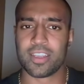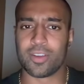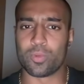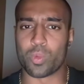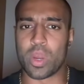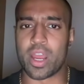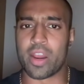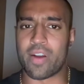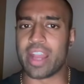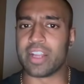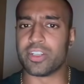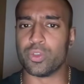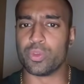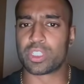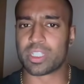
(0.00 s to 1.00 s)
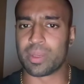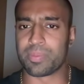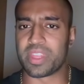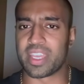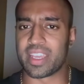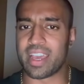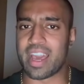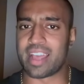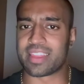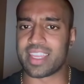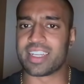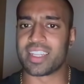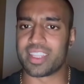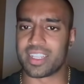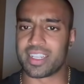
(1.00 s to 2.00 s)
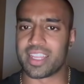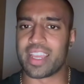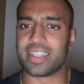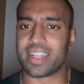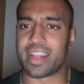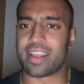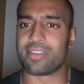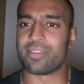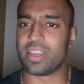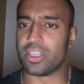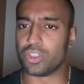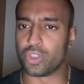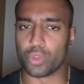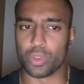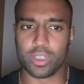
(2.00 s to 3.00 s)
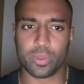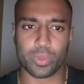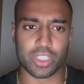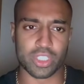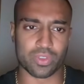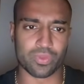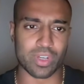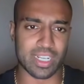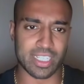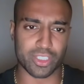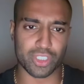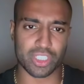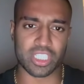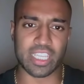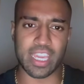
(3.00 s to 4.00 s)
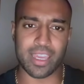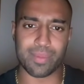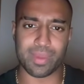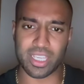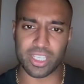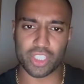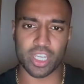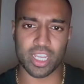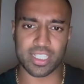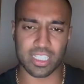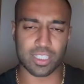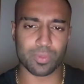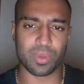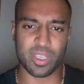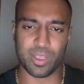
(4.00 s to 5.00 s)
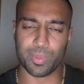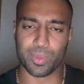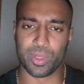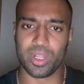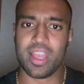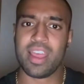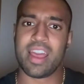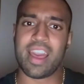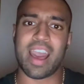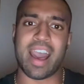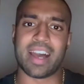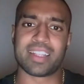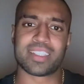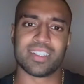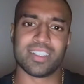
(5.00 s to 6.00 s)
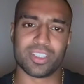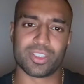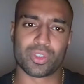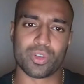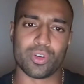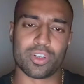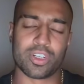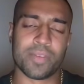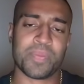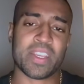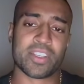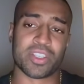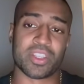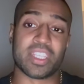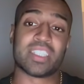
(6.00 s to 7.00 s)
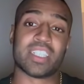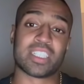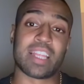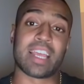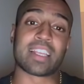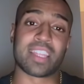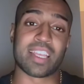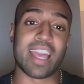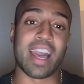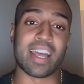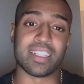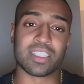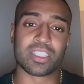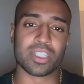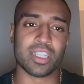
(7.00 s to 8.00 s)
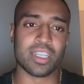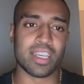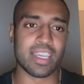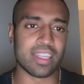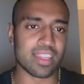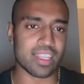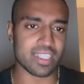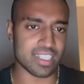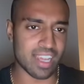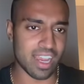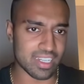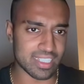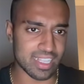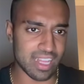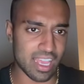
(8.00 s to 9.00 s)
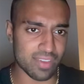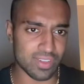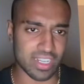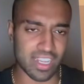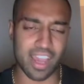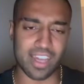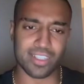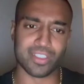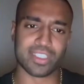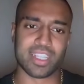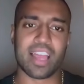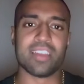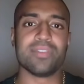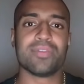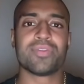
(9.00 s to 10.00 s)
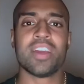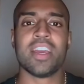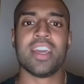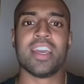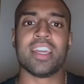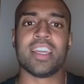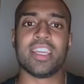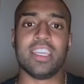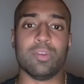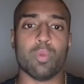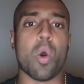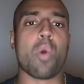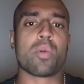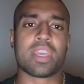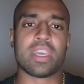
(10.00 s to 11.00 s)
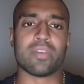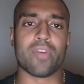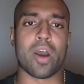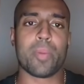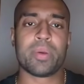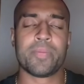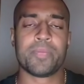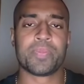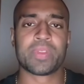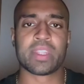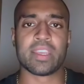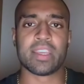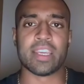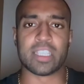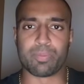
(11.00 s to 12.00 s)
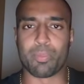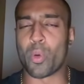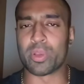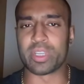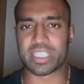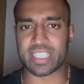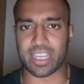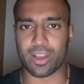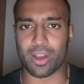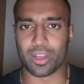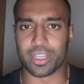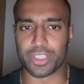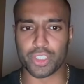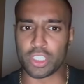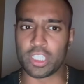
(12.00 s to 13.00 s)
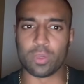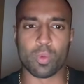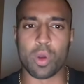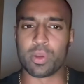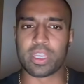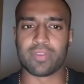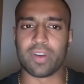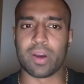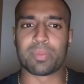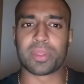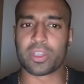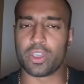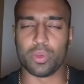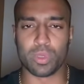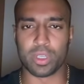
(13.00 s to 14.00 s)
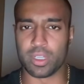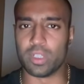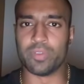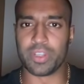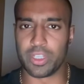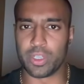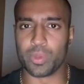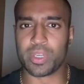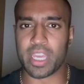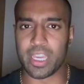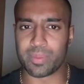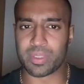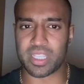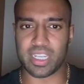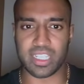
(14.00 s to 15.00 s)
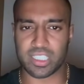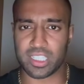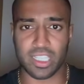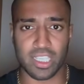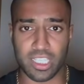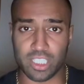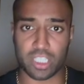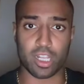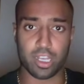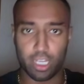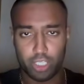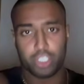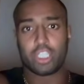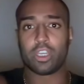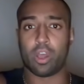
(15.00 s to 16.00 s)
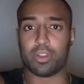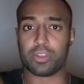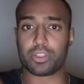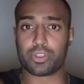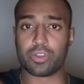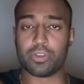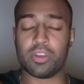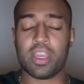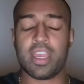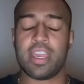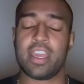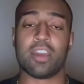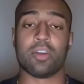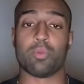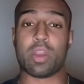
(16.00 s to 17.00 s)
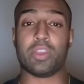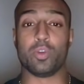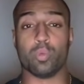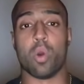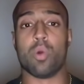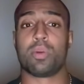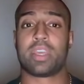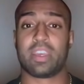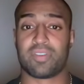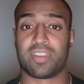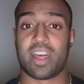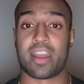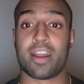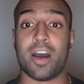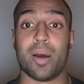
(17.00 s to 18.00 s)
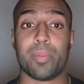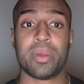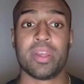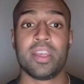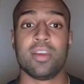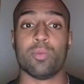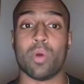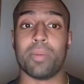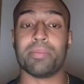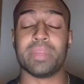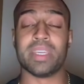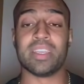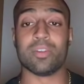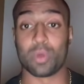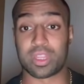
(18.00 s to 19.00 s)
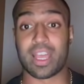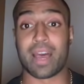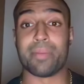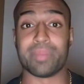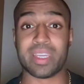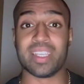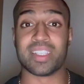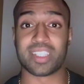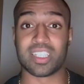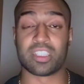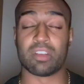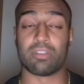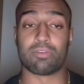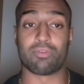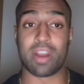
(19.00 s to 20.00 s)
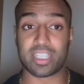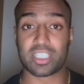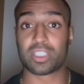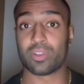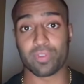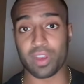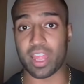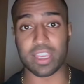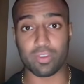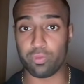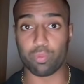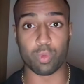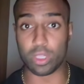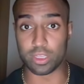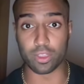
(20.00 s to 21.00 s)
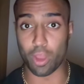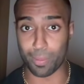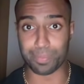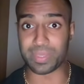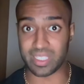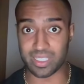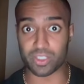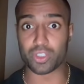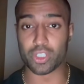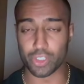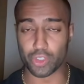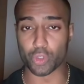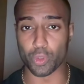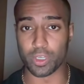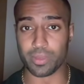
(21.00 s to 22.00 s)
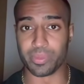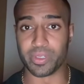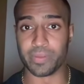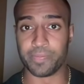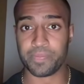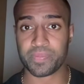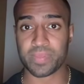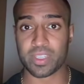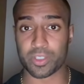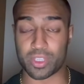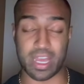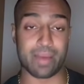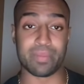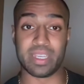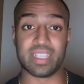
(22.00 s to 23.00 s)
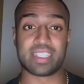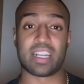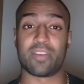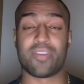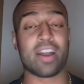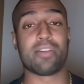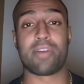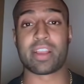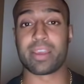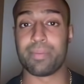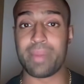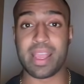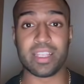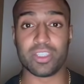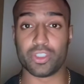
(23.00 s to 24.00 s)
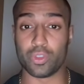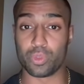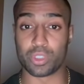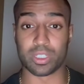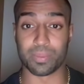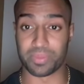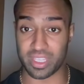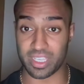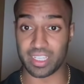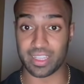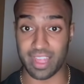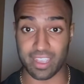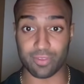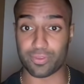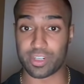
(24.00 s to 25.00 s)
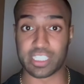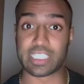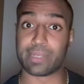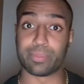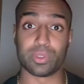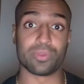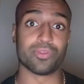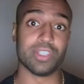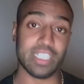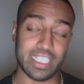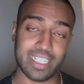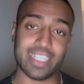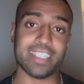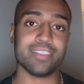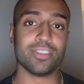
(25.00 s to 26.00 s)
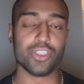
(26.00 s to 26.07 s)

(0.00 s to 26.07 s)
where I do something at the end of the day that I enjoy, which is really just gaming and chatting to people at Discord. So this is like the cancer in this guy's life, in Kyle's life. He won't give up his boy psychology. He won't give up the cute little video games that he's clutching onto. When you won't give that up, what that means is the rest of life will not be as enjoyable. So that means that if I recommend you something like, for example, reading,